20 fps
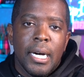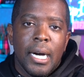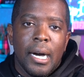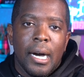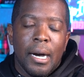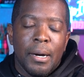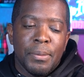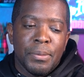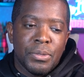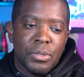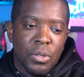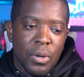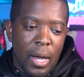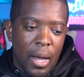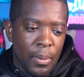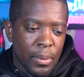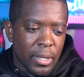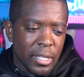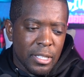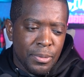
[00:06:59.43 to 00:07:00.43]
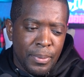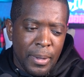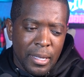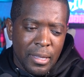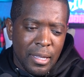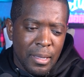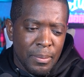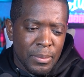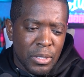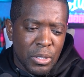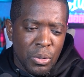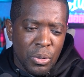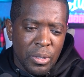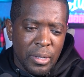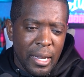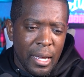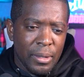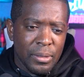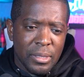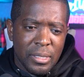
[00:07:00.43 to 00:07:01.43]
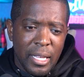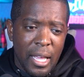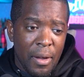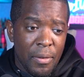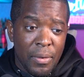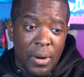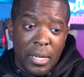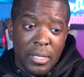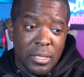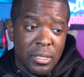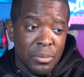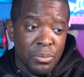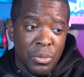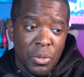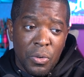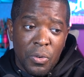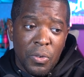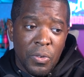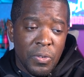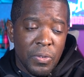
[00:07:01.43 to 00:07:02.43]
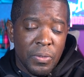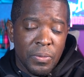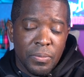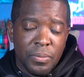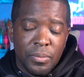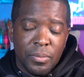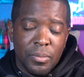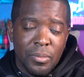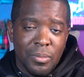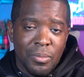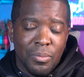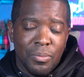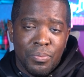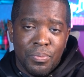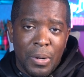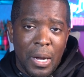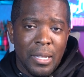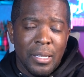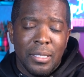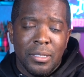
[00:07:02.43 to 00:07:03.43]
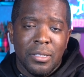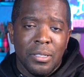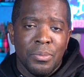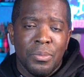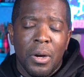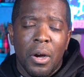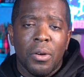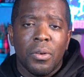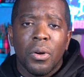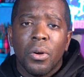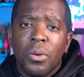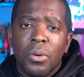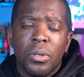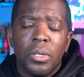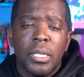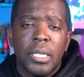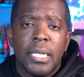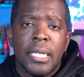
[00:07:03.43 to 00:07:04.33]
Um, so I would expect them to announce that roster move probably tomorrow,